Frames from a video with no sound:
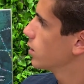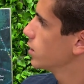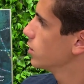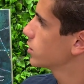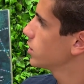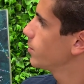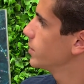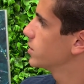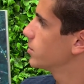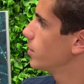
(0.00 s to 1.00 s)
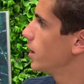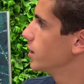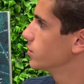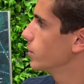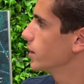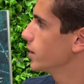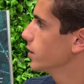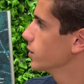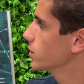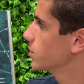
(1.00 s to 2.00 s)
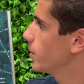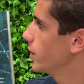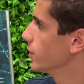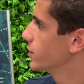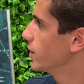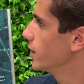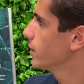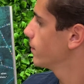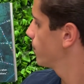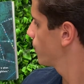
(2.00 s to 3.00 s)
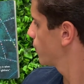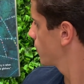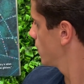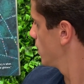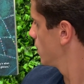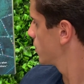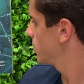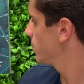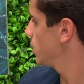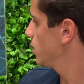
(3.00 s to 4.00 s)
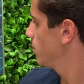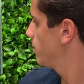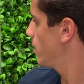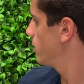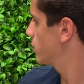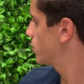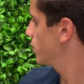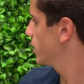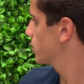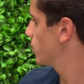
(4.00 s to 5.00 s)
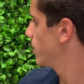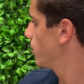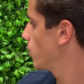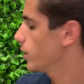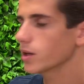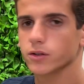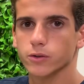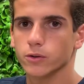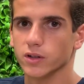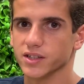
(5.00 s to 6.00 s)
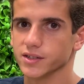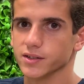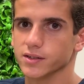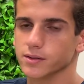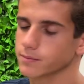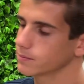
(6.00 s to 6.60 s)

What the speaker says: He looks up in surprise when he hears a spider say, "To me, poetry is when morning dew glistens."